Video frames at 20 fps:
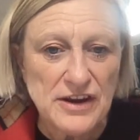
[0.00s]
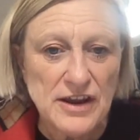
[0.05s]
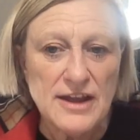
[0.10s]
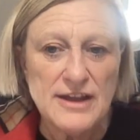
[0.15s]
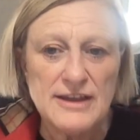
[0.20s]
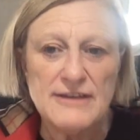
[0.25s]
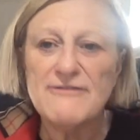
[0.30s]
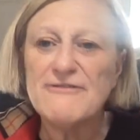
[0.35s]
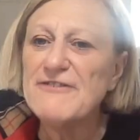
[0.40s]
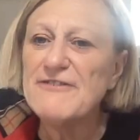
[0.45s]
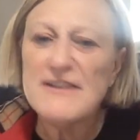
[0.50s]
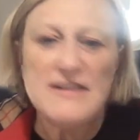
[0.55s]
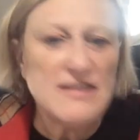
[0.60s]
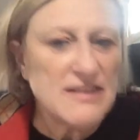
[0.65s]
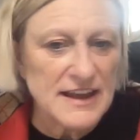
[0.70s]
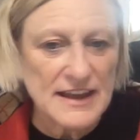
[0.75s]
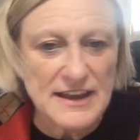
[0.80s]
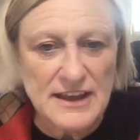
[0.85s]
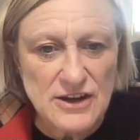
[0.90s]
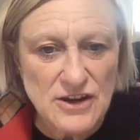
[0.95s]
You feel
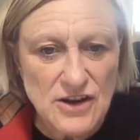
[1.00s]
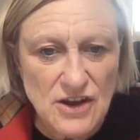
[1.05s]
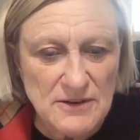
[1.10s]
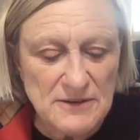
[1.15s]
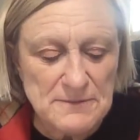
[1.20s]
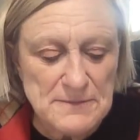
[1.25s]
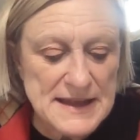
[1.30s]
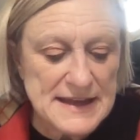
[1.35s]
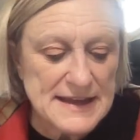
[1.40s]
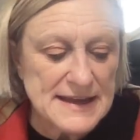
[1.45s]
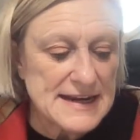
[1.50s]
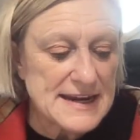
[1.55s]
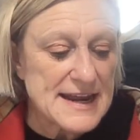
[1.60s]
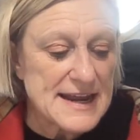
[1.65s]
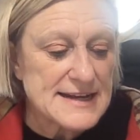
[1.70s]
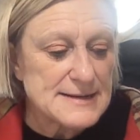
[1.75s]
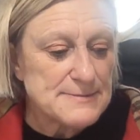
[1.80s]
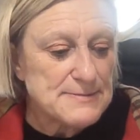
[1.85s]
like you're not being connected.